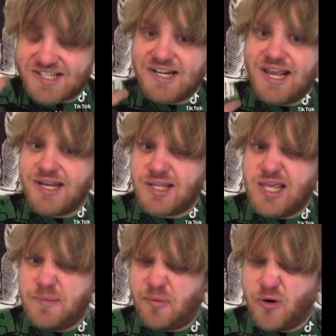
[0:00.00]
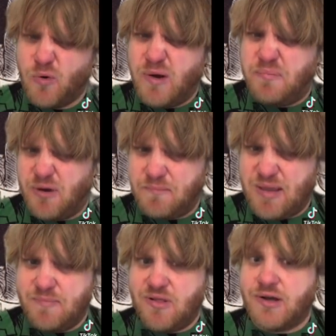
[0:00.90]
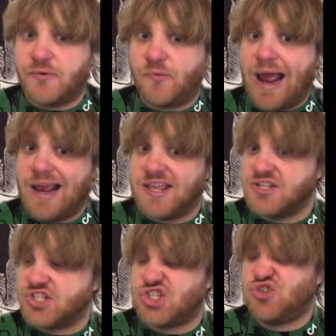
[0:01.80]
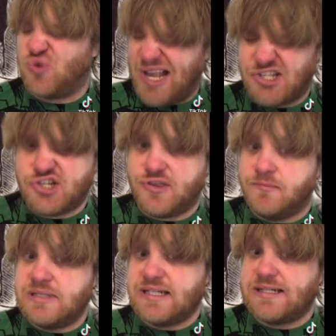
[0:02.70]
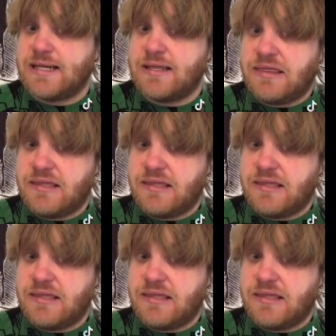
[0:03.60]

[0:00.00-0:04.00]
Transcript: an innkeeper who would put people on a rack and stretch them to death.